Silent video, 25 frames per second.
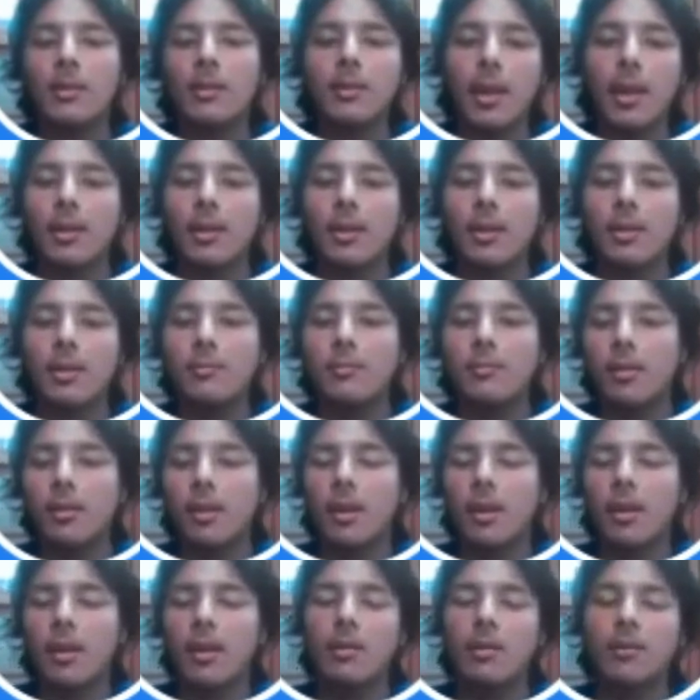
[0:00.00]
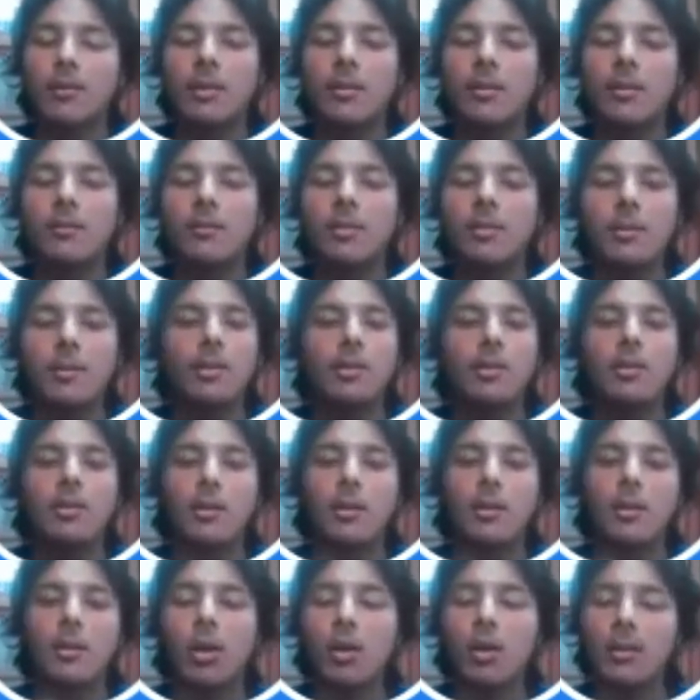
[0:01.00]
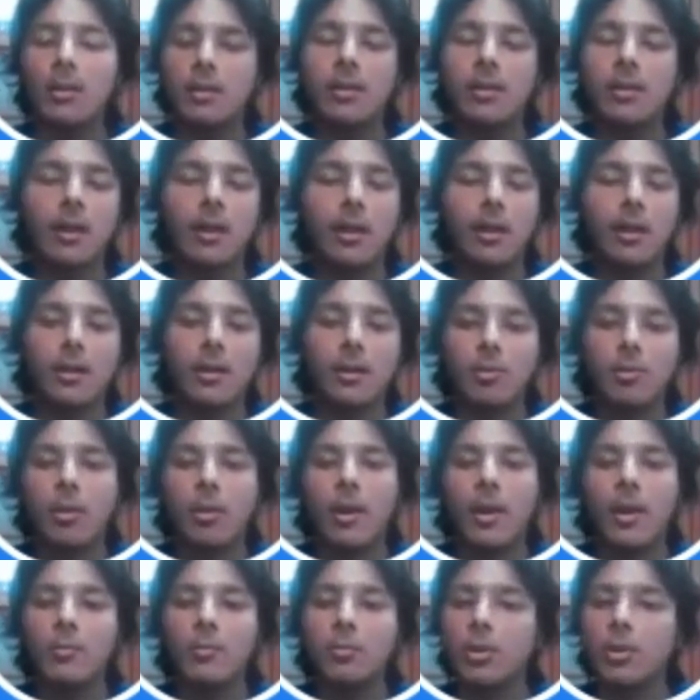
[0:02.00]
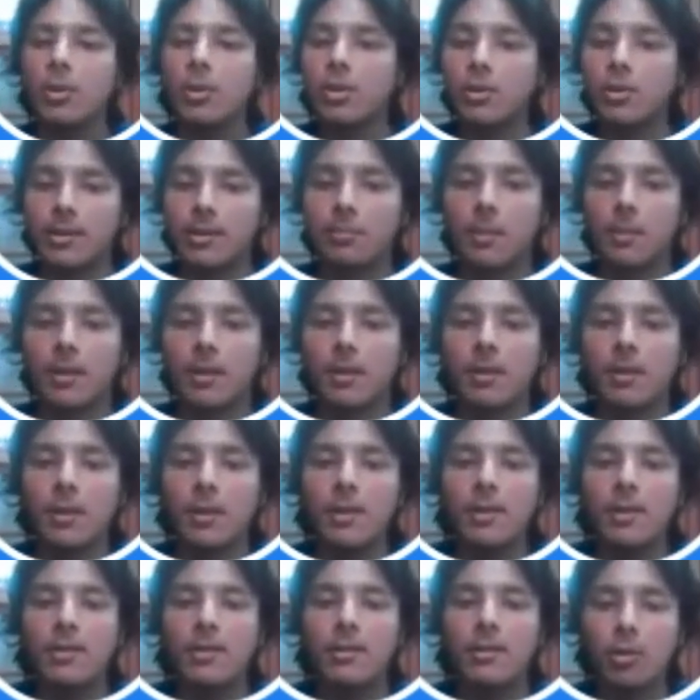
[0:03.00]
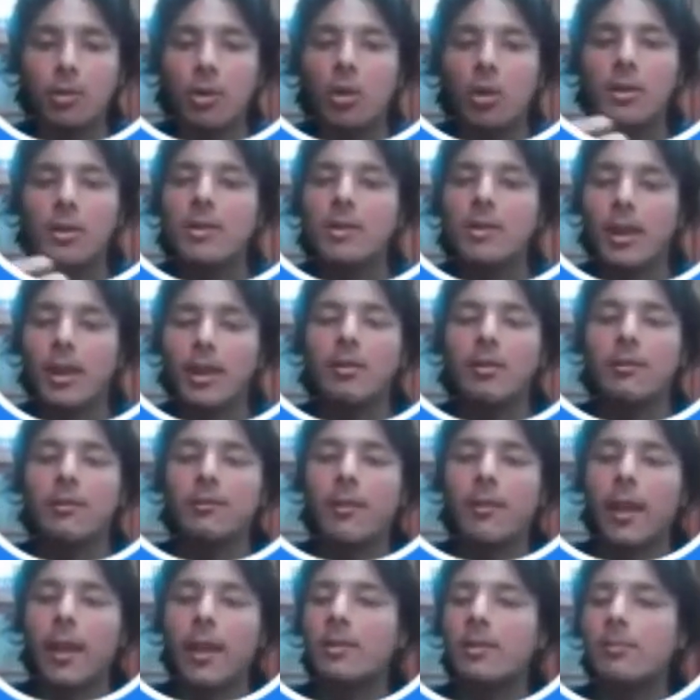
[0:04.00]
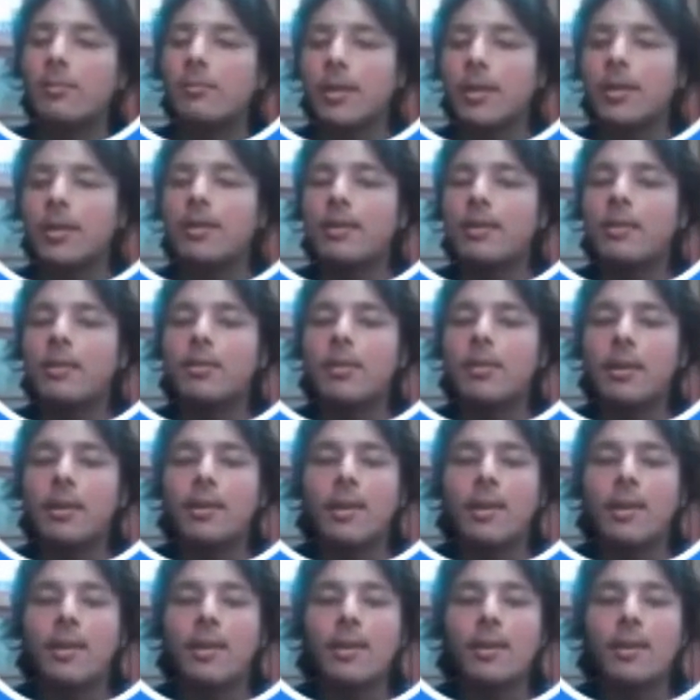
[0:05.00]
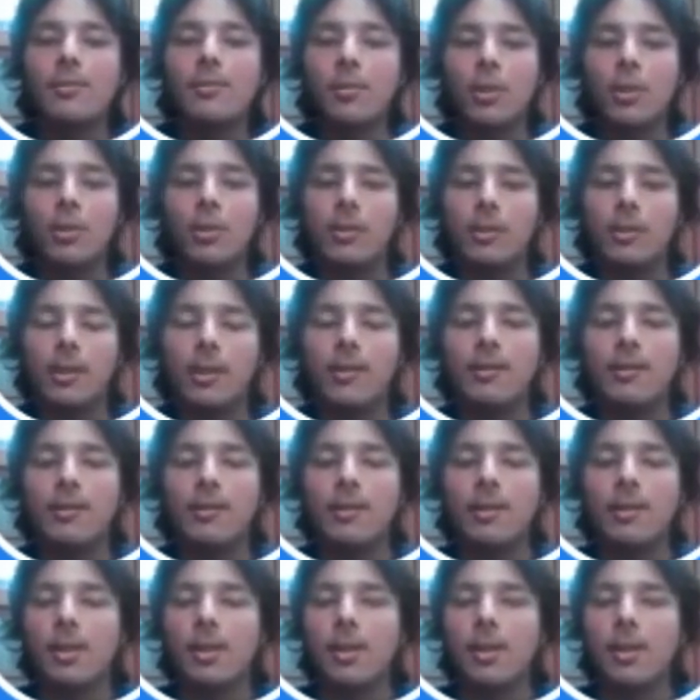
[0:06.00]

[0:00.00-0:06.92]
random, sometimes these are not quite what you'd expect. So are you tired of random predicted thread titles for your threads?